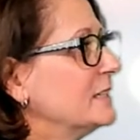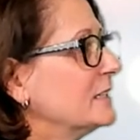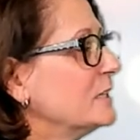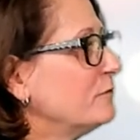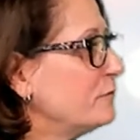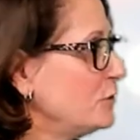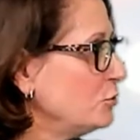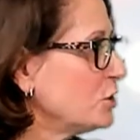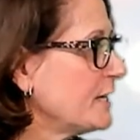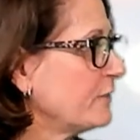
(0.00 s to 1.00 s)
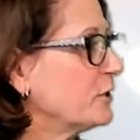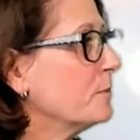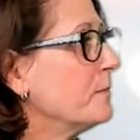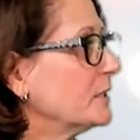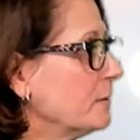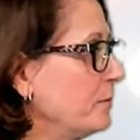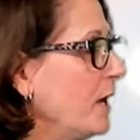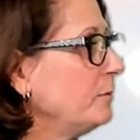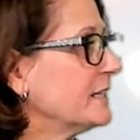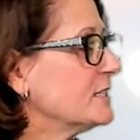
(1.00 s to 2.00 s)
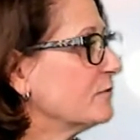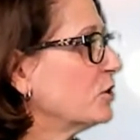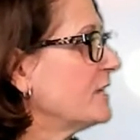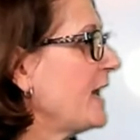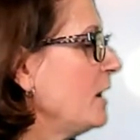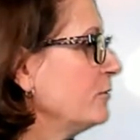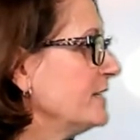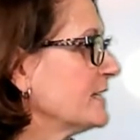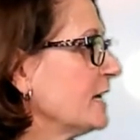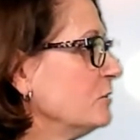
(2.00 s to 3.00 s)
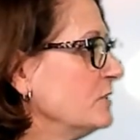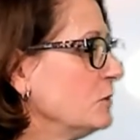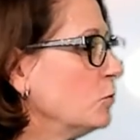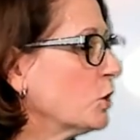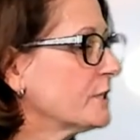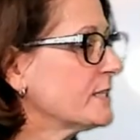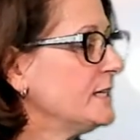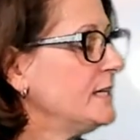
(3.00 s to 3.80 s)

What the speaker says: confusion out there among the public as far as how this IUD works.